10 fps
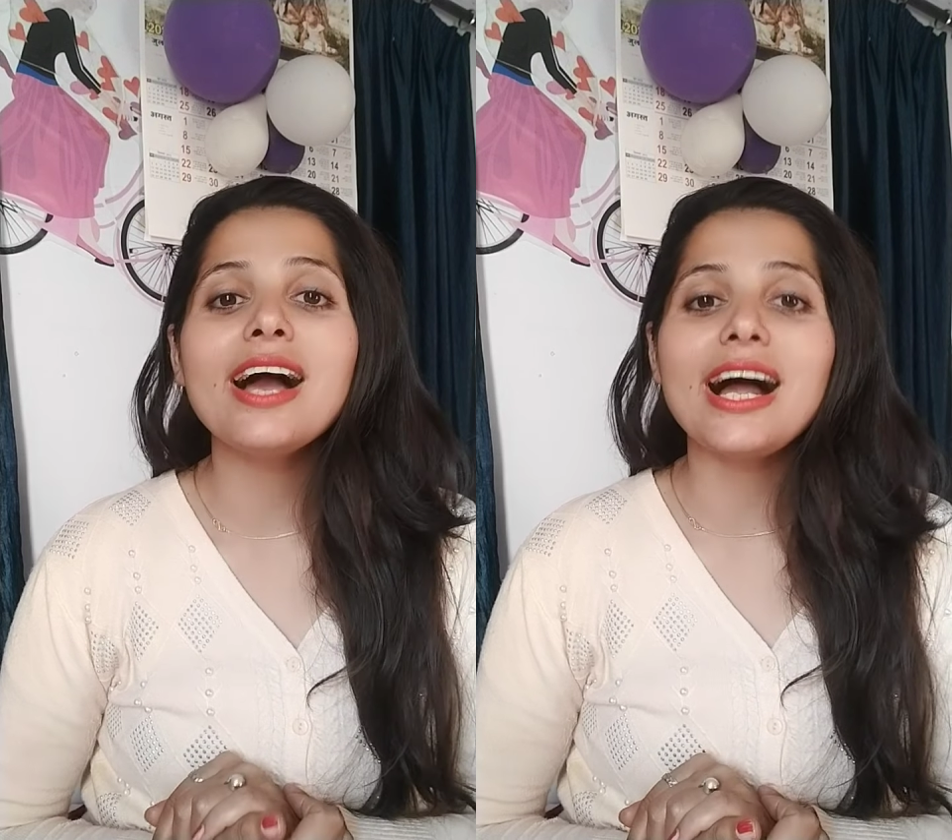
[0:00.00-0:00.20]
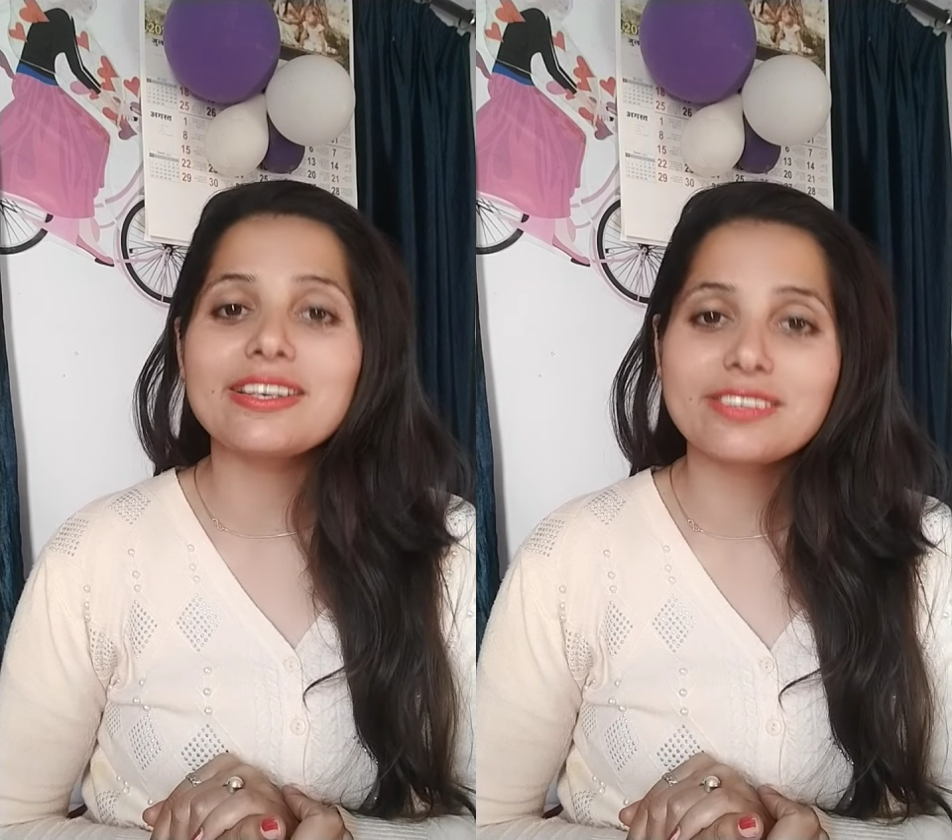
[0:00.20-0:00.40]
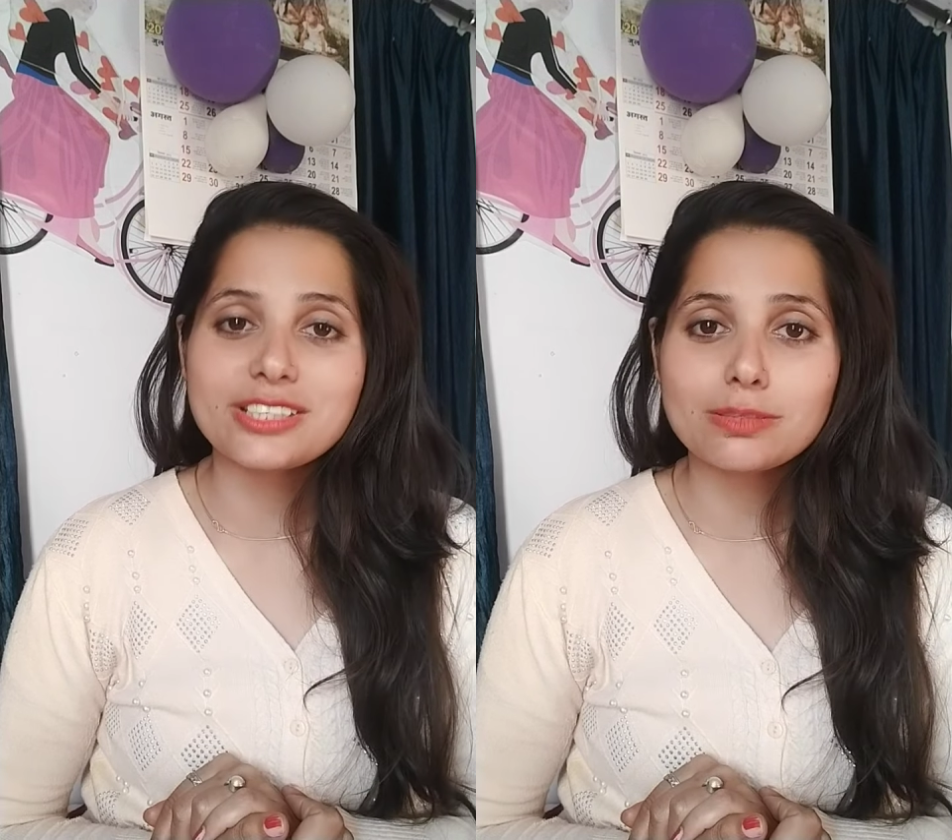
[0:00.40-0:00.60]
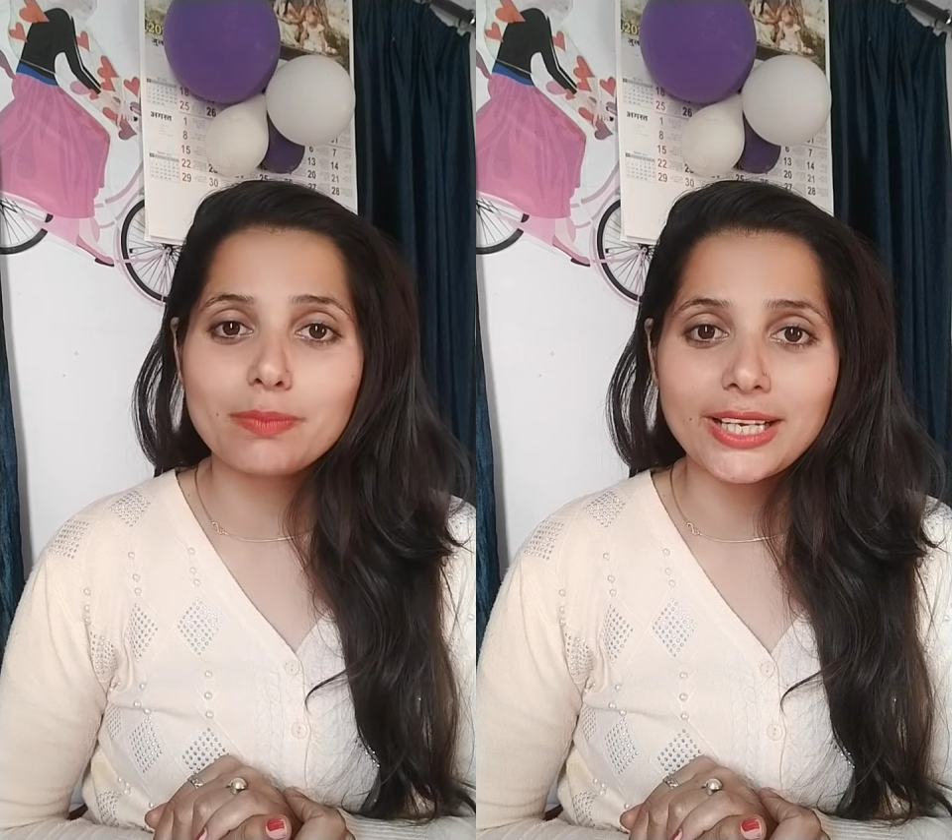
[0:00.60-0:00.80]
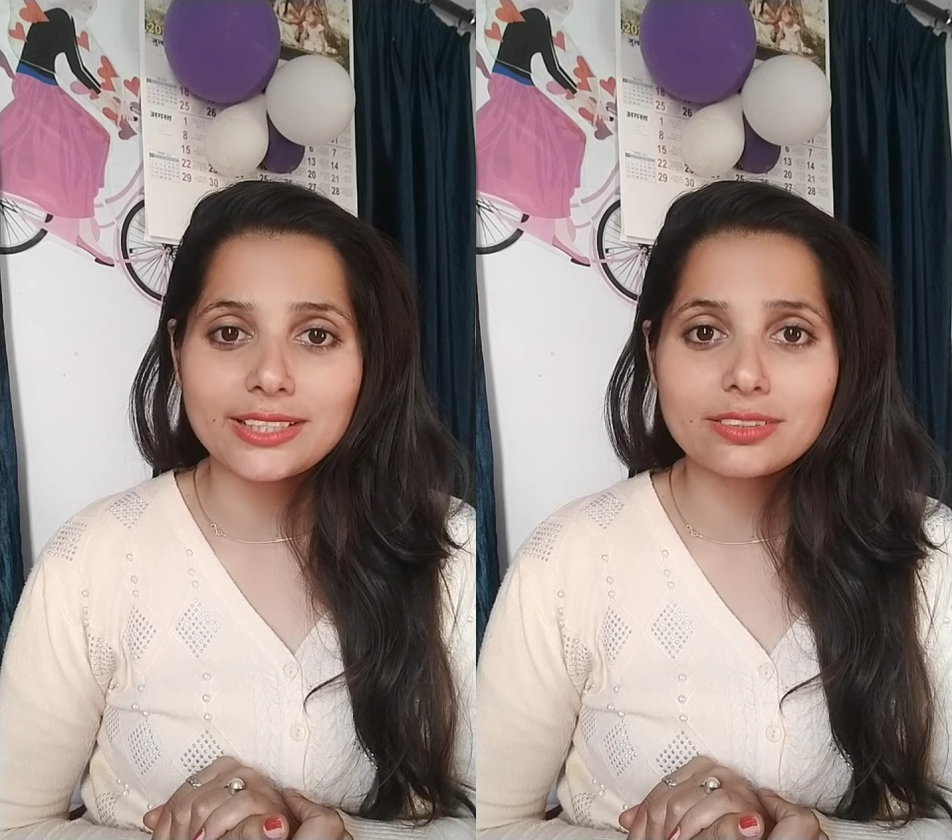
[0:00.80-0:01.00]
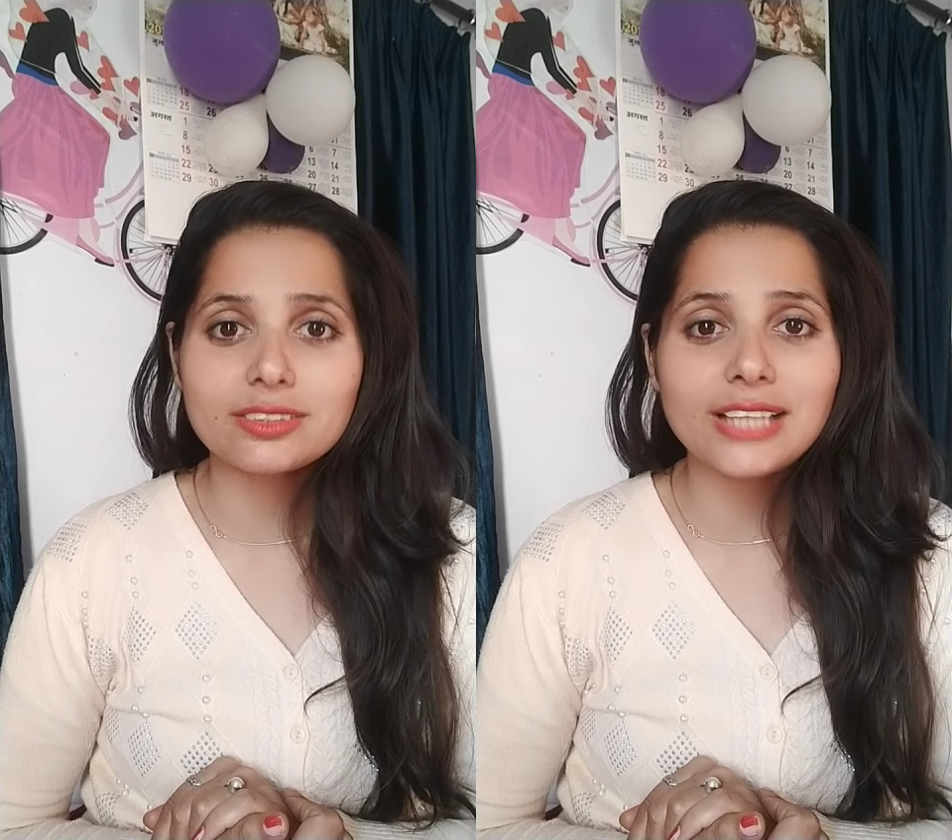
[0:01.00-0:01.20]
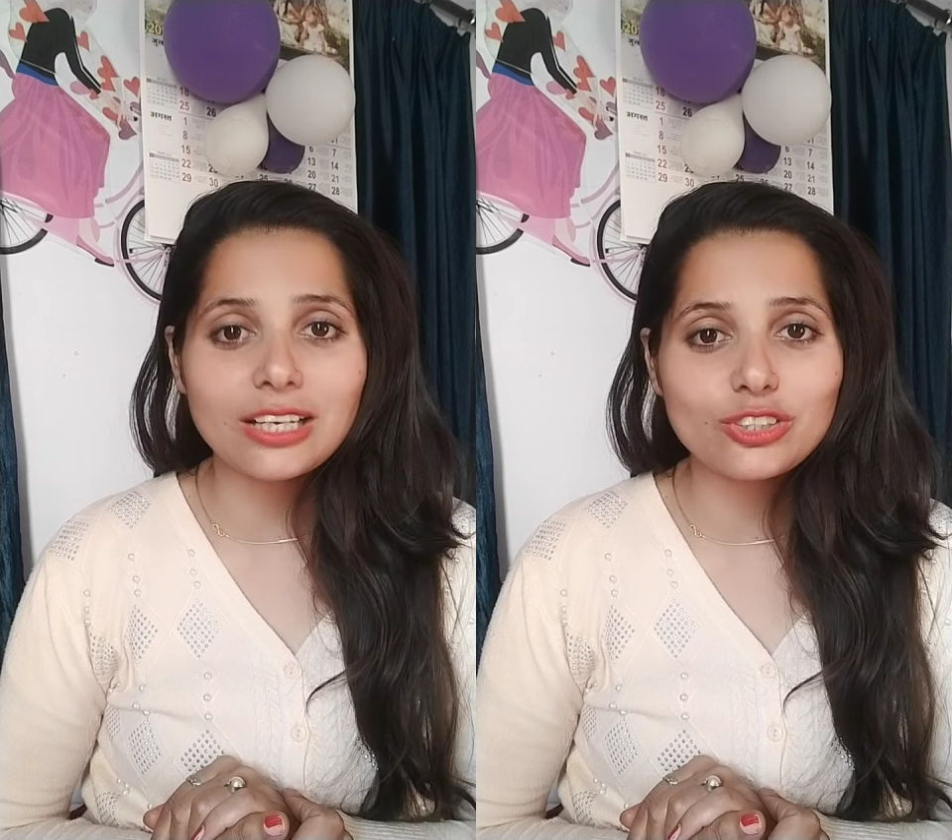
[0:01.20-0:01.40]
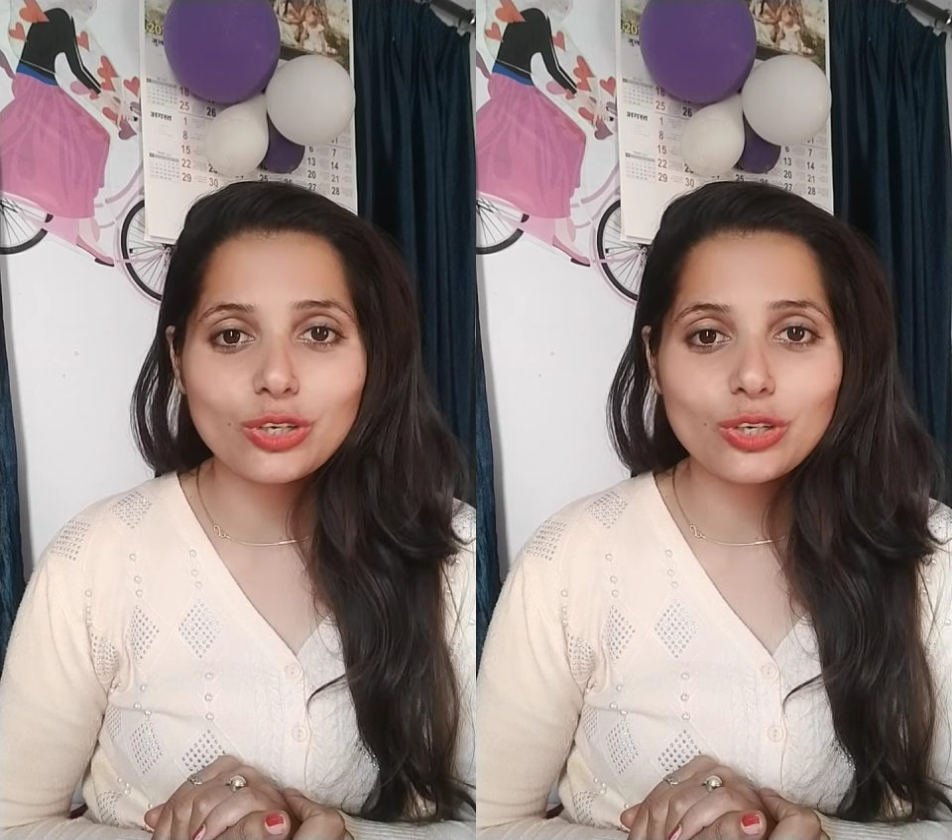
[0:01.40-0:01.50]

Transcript: and respect that you